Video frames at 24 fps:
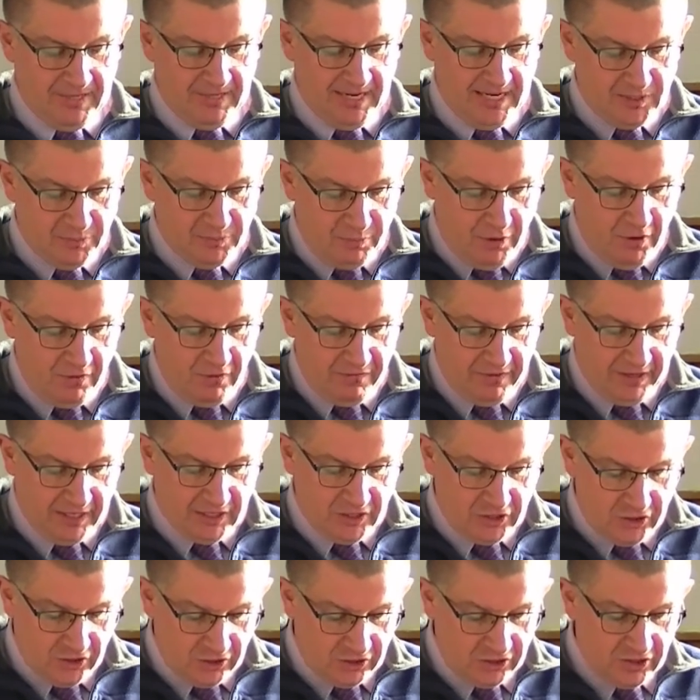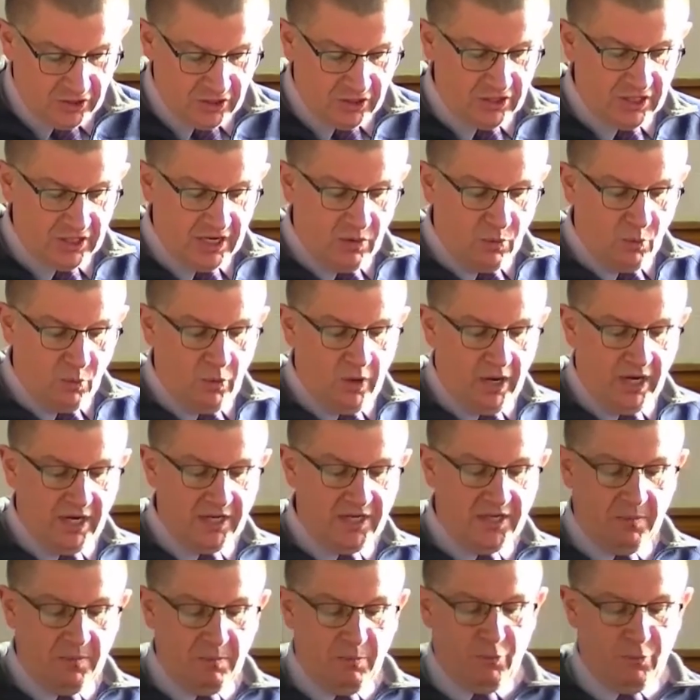His perfect justice at
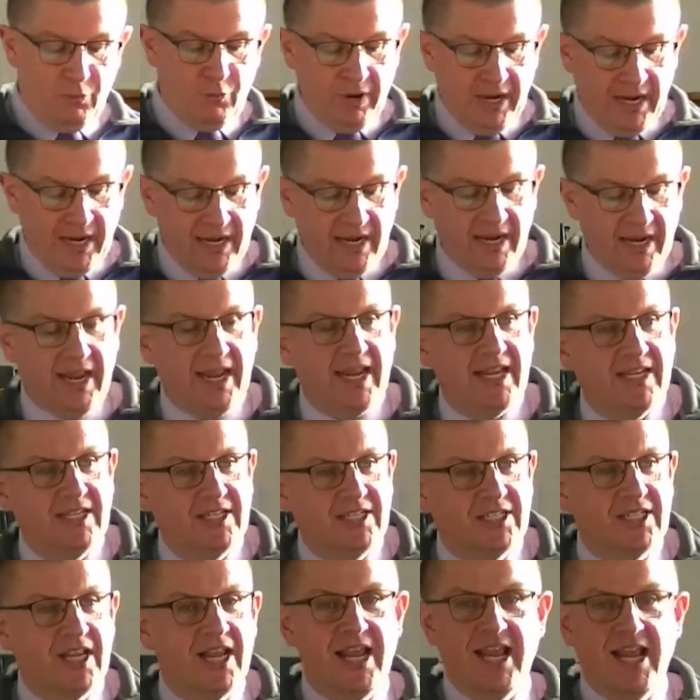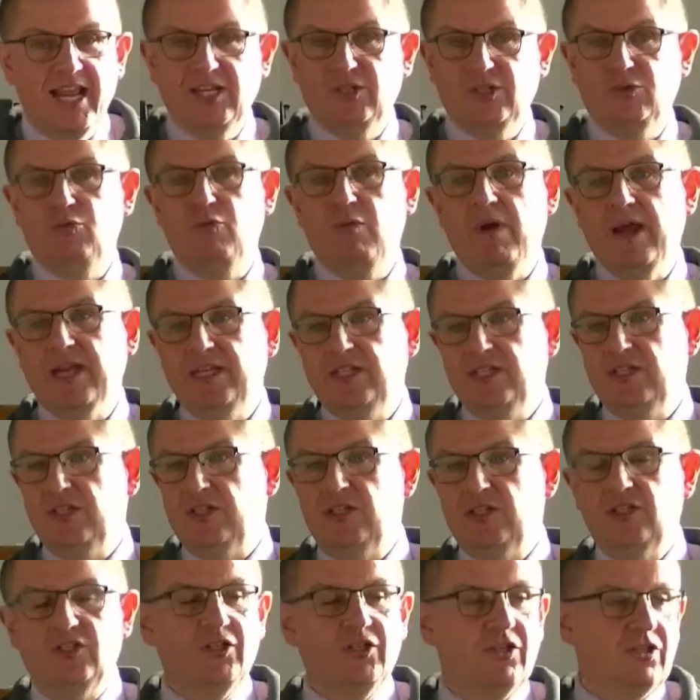work to bring his
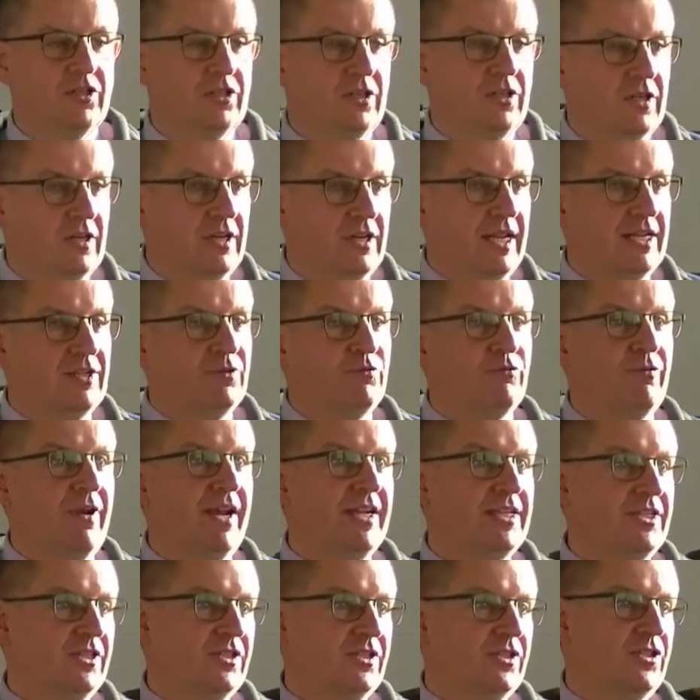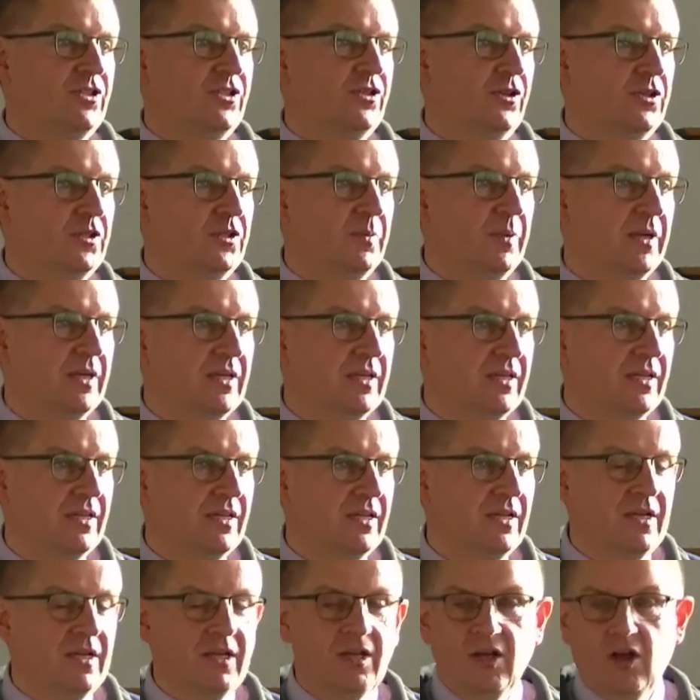righteous judgment
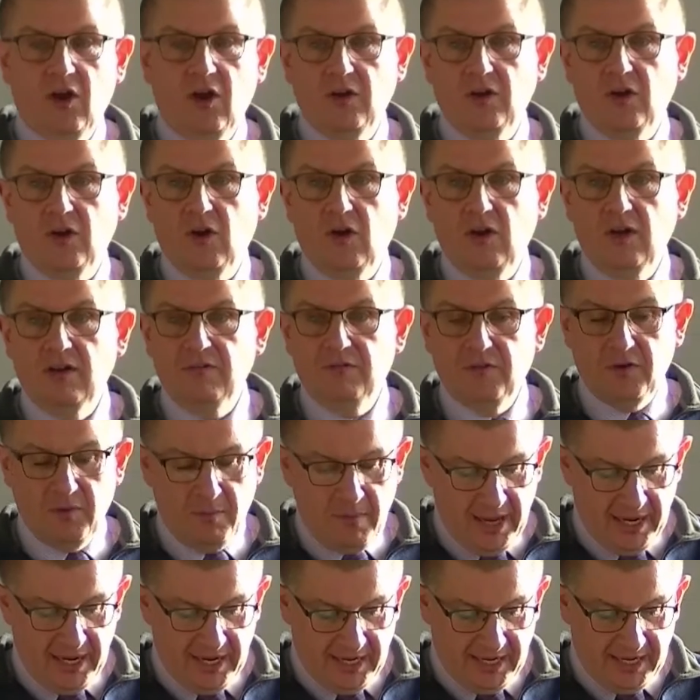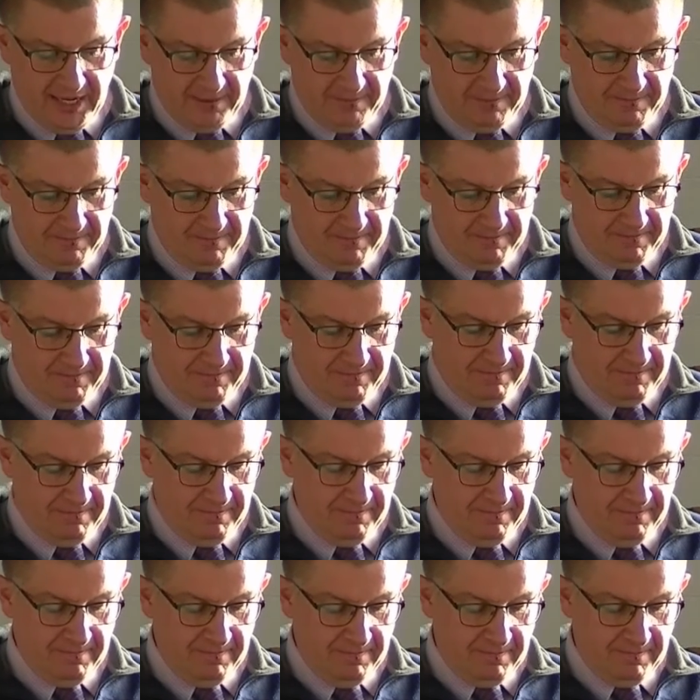on all of humanity.
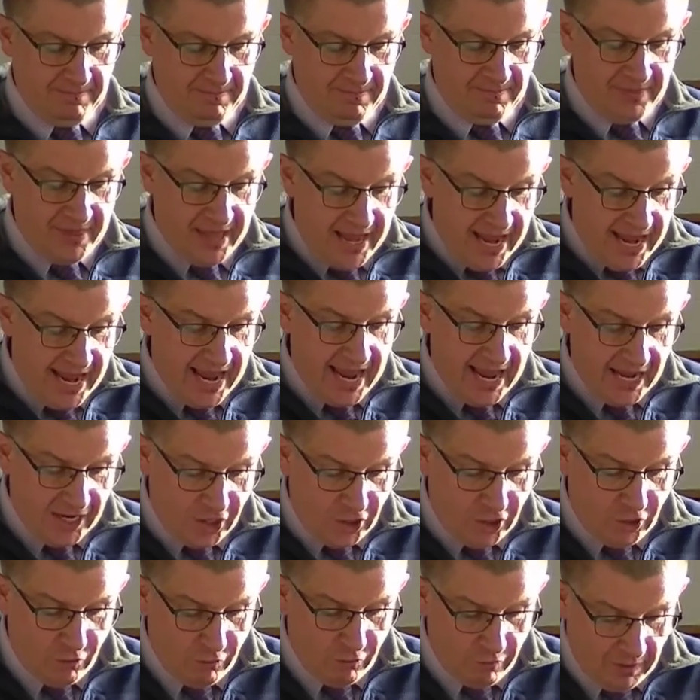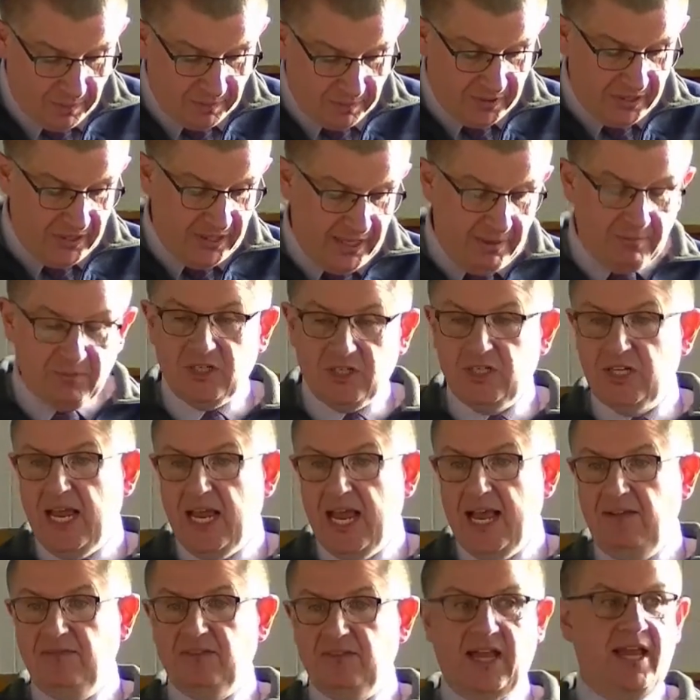They had corrupted
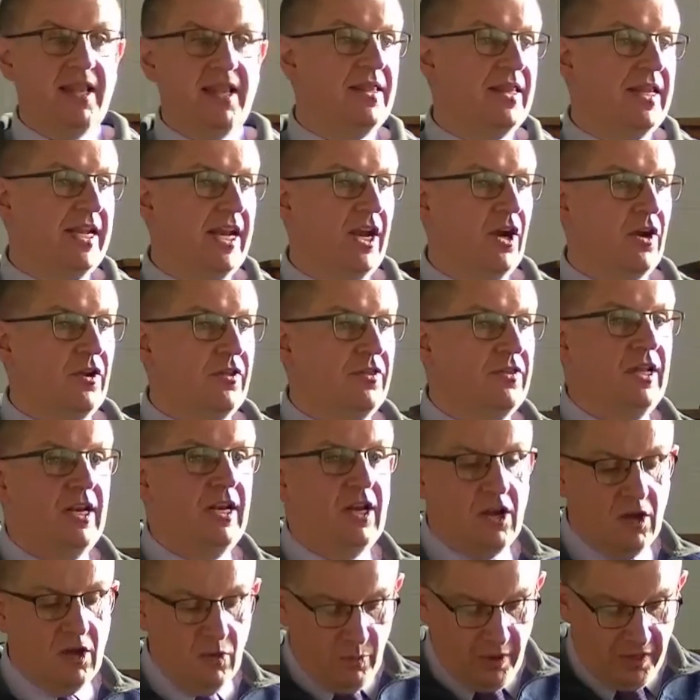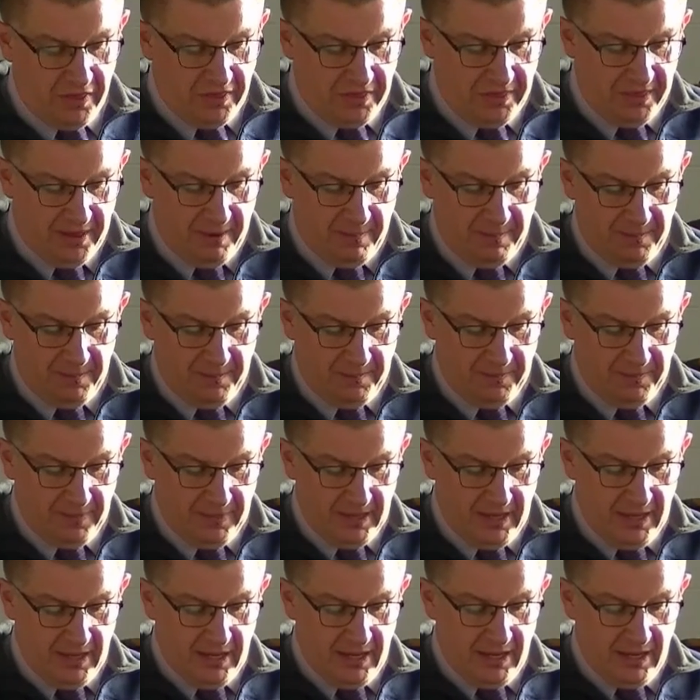themselves and the earth along with them.
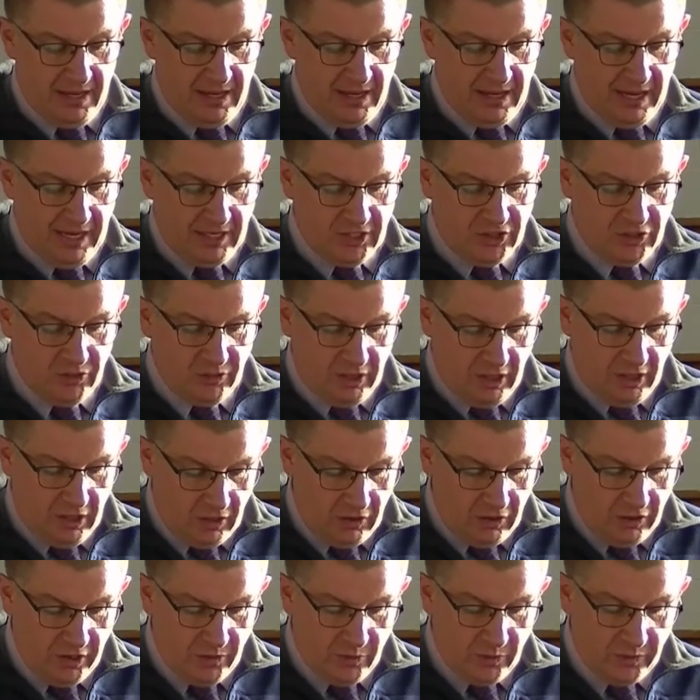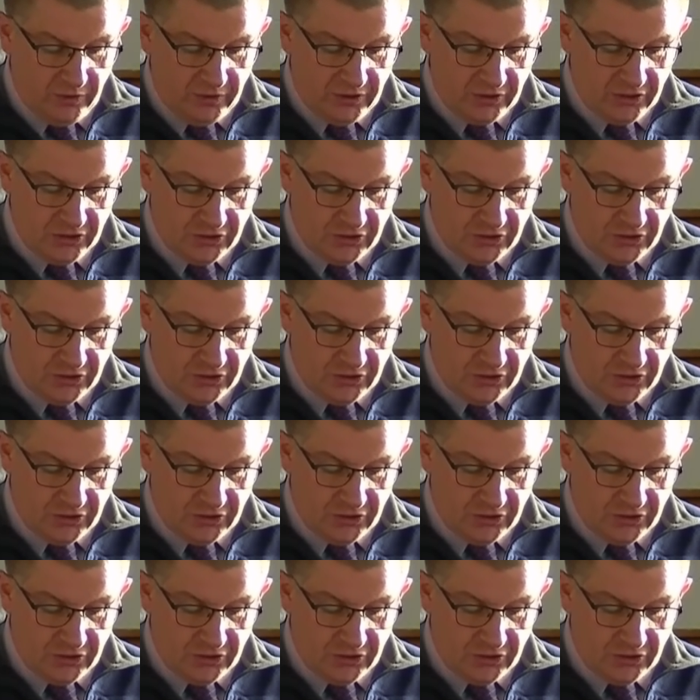And so the Lord would